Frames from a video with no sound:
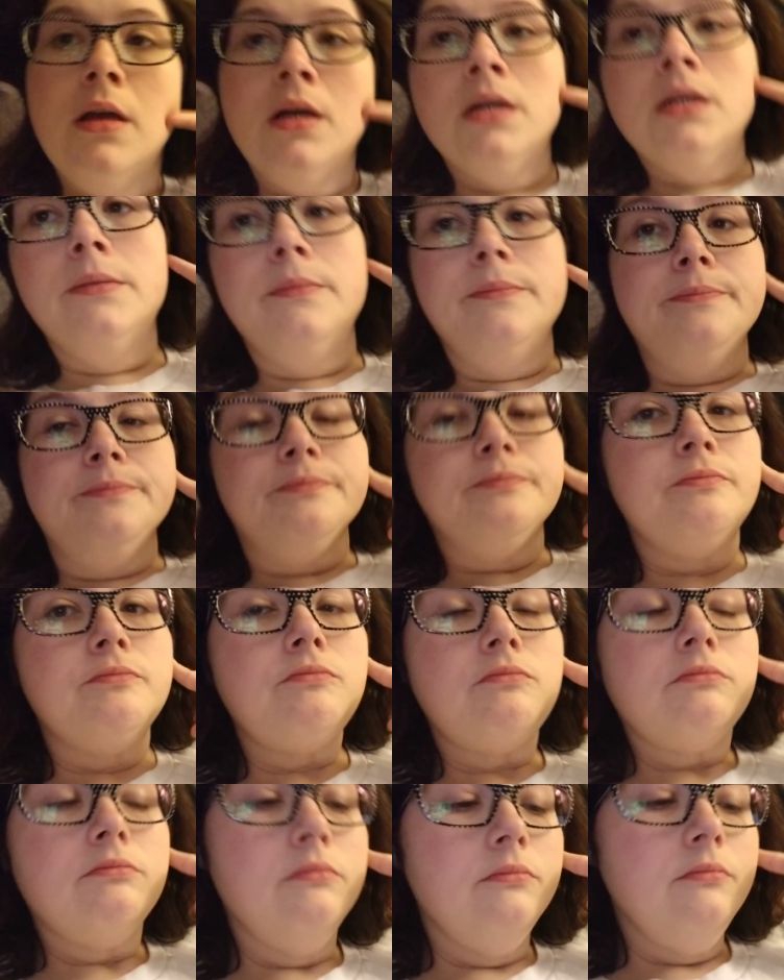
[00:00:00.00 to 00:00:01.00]
Um...
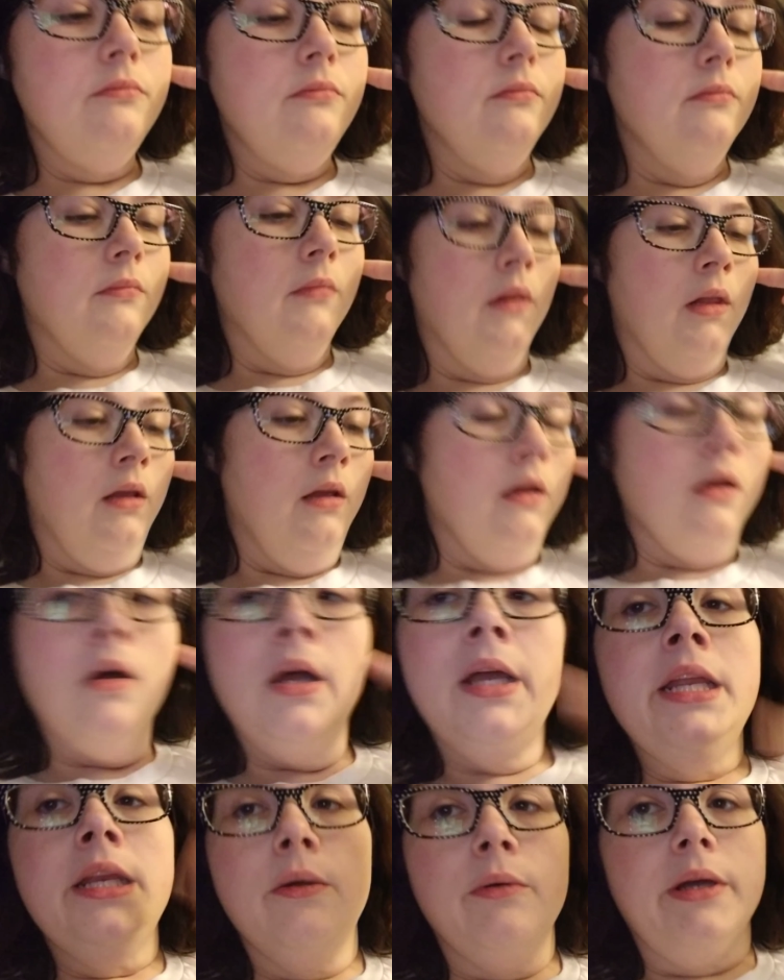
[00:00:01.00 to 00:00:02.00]

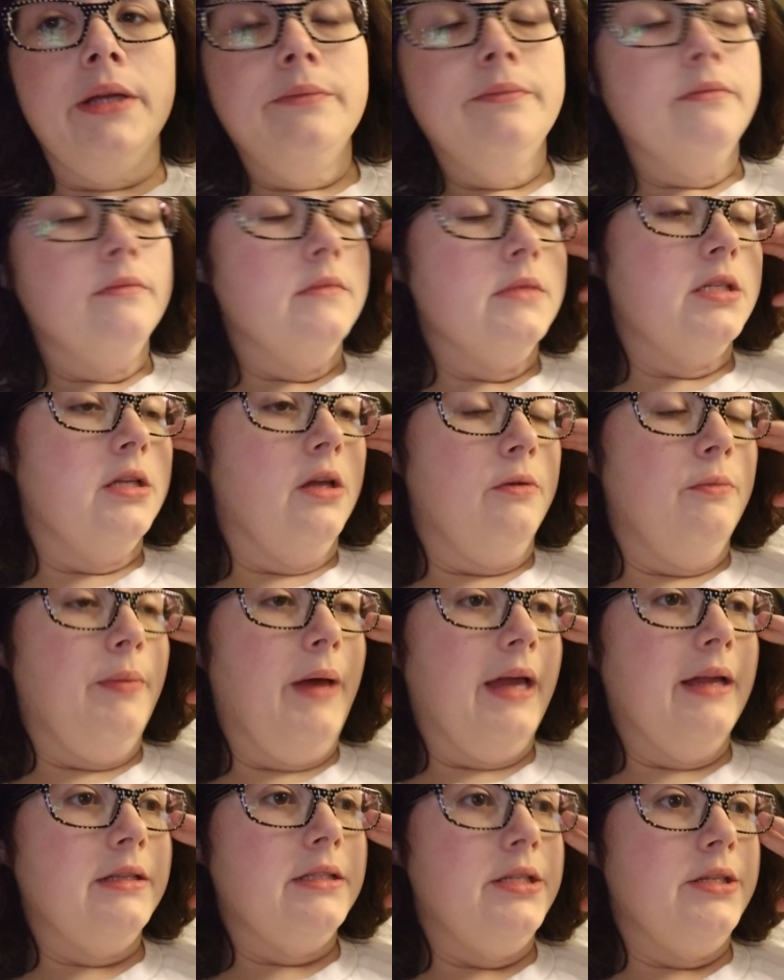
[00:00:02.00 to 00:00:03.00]
Anyway, so
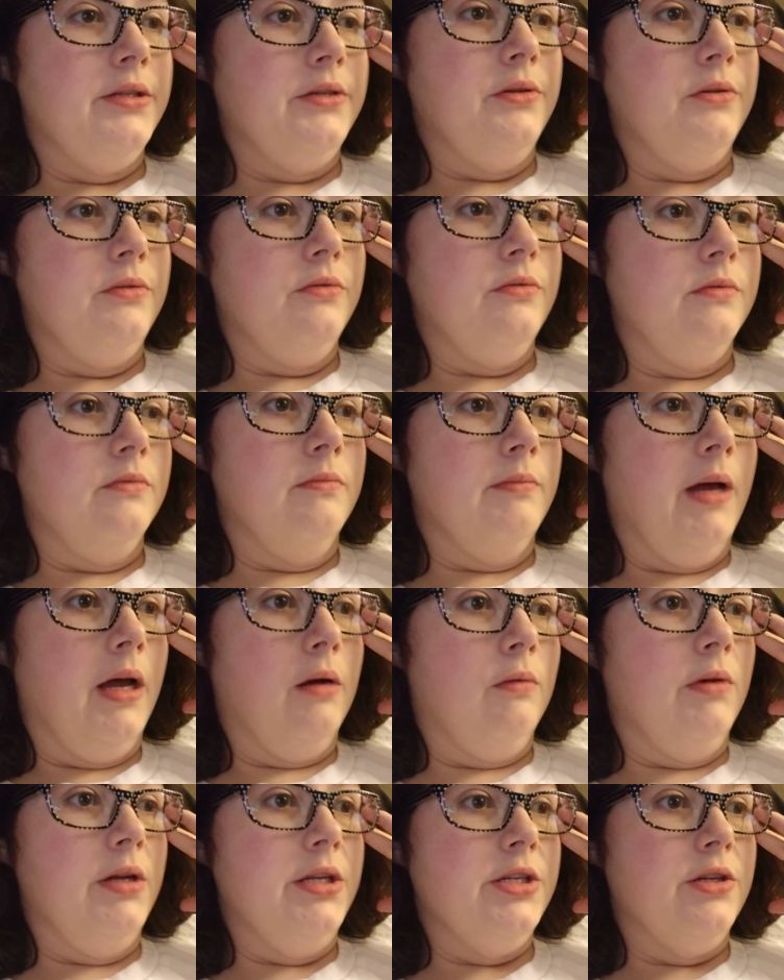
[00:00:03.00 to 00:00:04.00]
back to
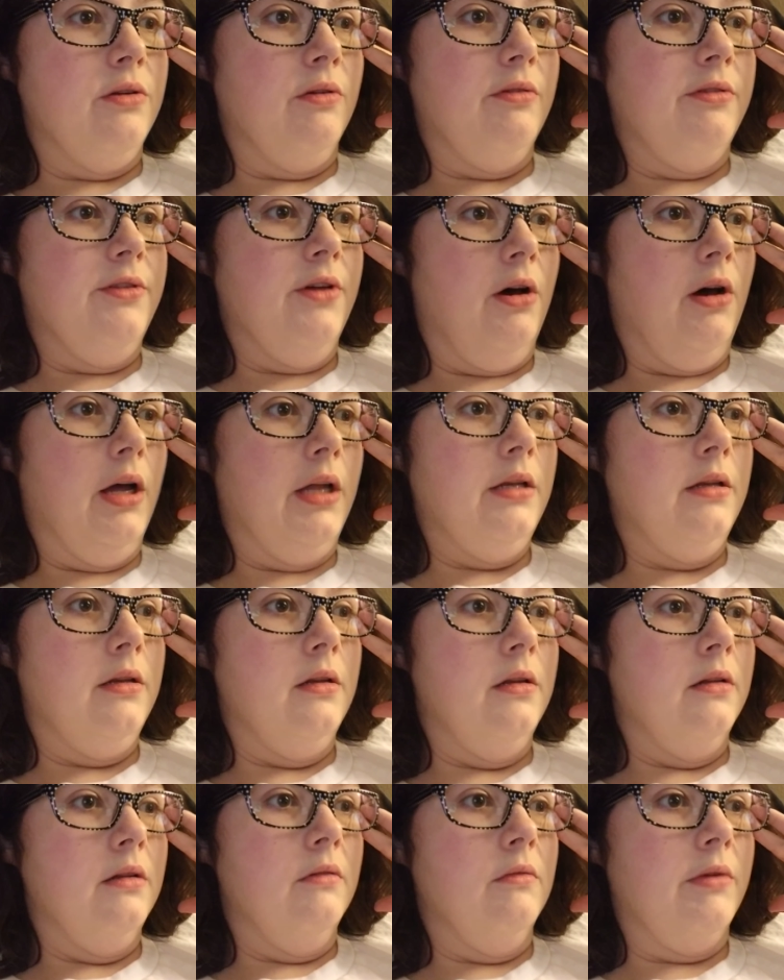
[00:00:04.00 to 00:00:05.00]
my original thought,
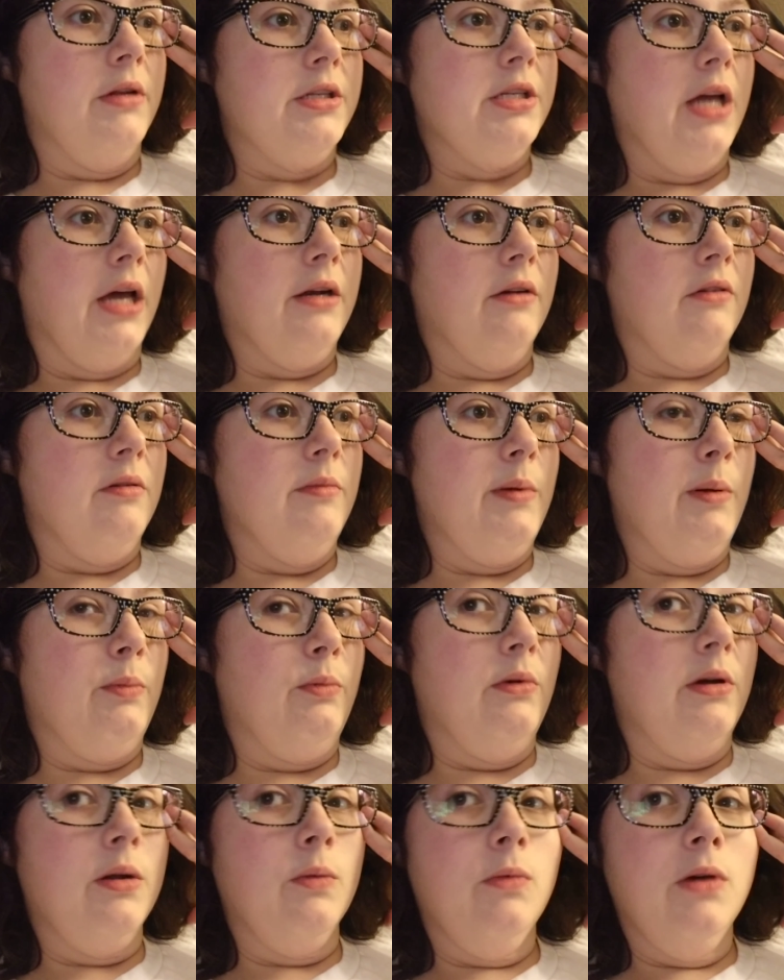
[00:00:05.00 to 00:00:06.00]
which I don't
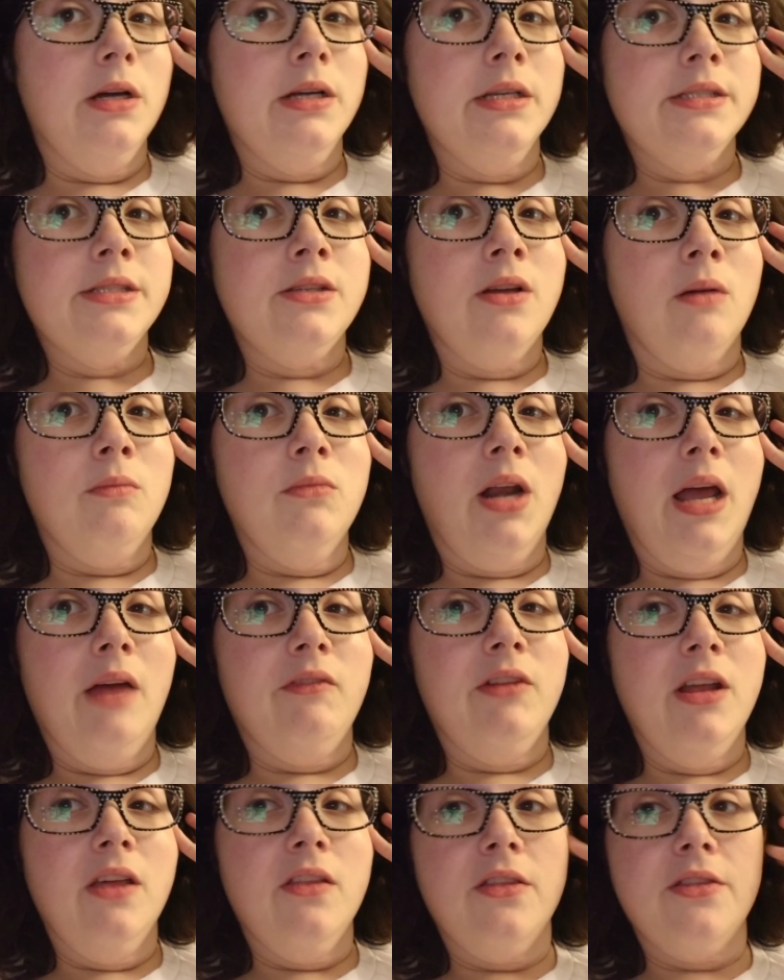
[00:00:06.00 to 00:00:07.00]
remember what it was, so I'm going to
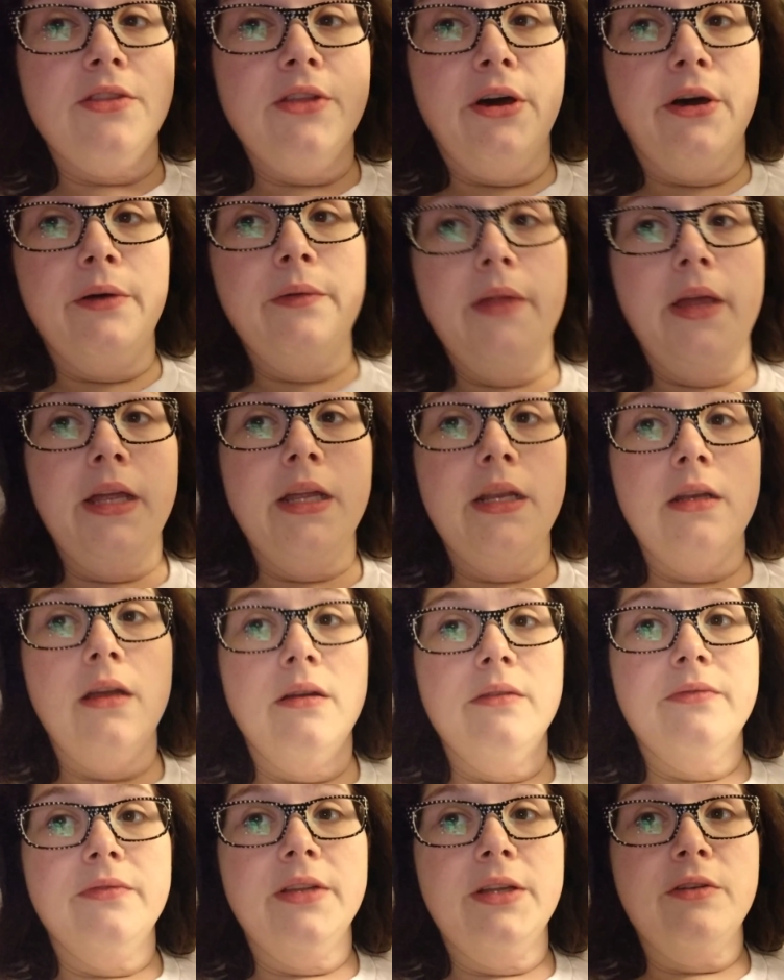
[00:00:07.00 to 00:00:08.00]
have another thought and
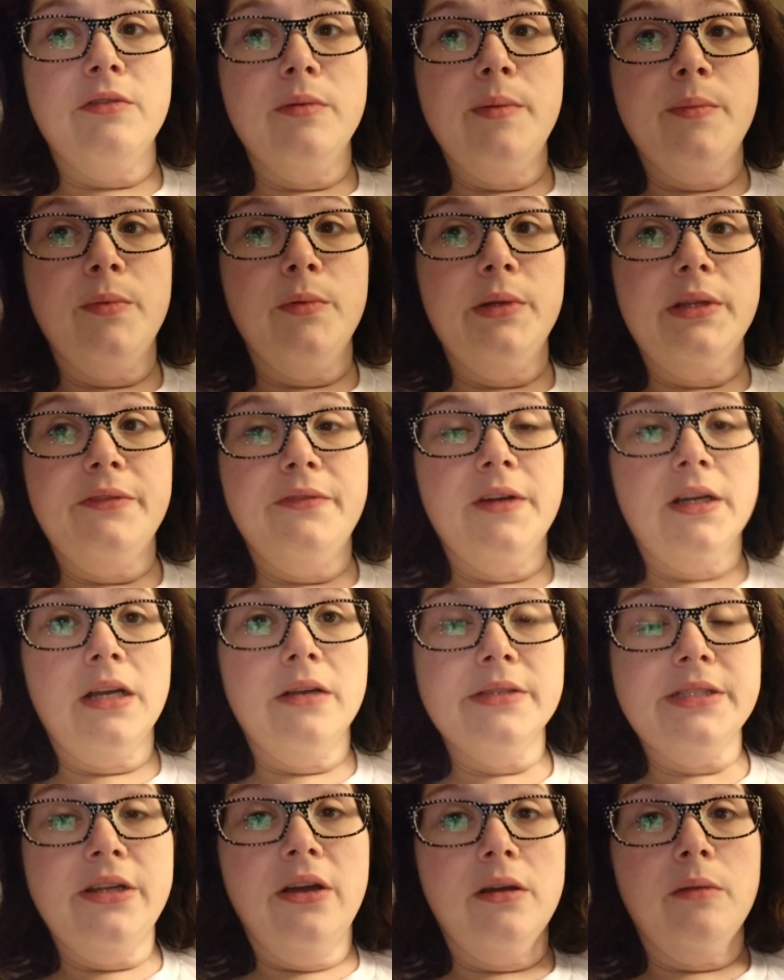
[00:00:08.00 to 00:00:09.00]
hopefully remember what the fuck
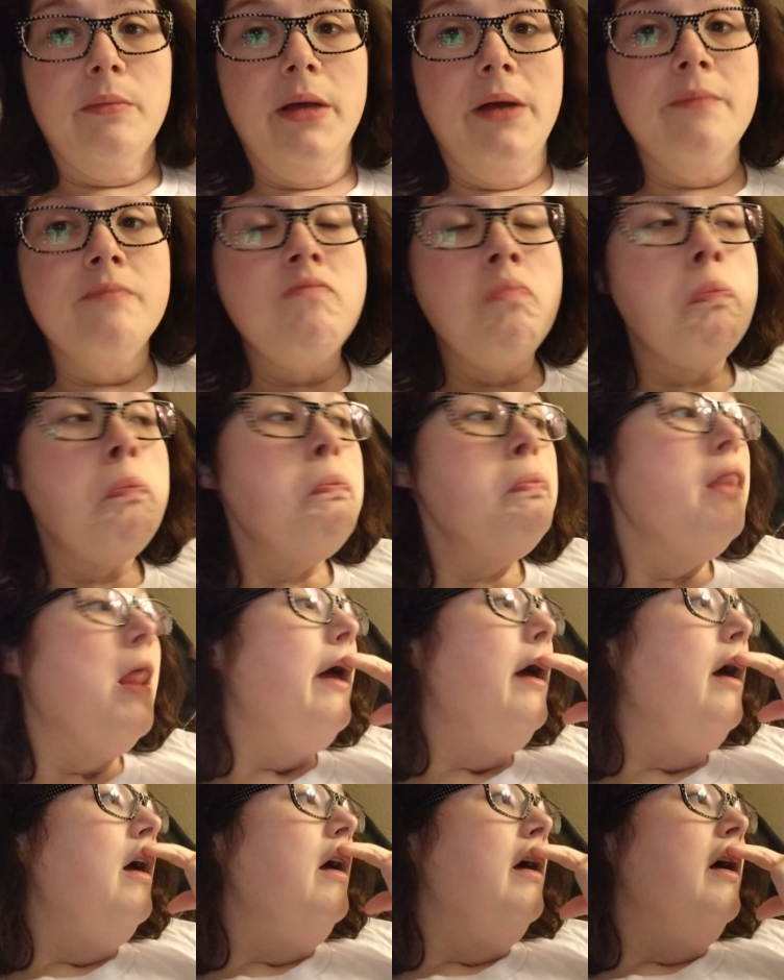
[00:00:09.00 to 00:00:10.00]
I was talking about.
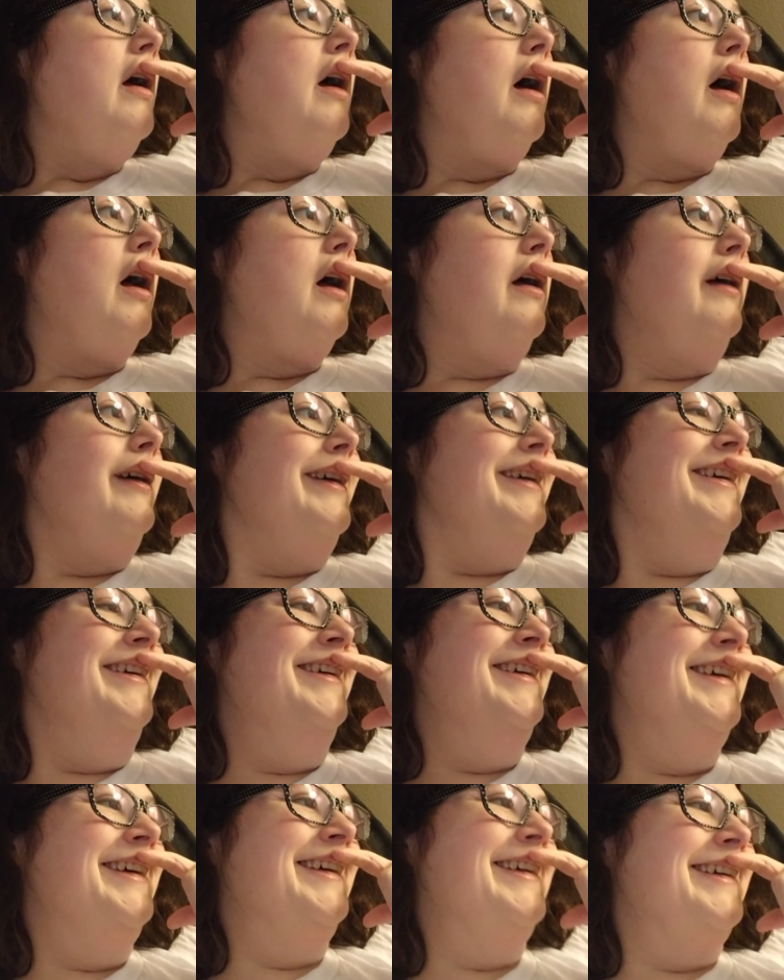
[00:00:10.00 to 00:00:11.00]

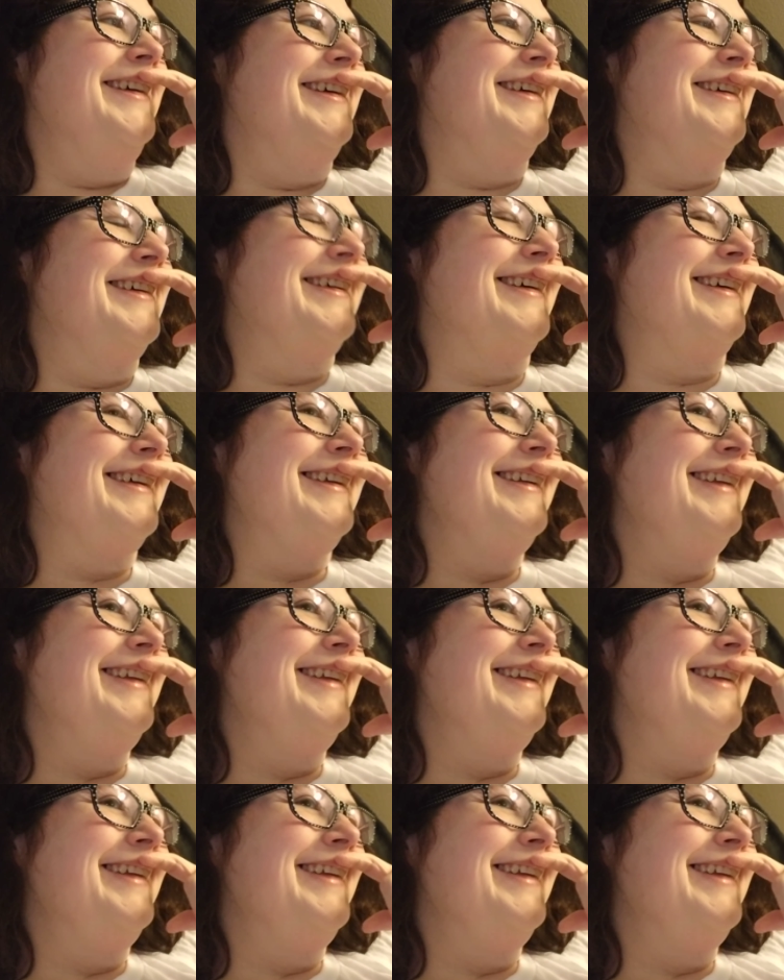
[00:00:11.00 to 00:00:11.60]
Uh,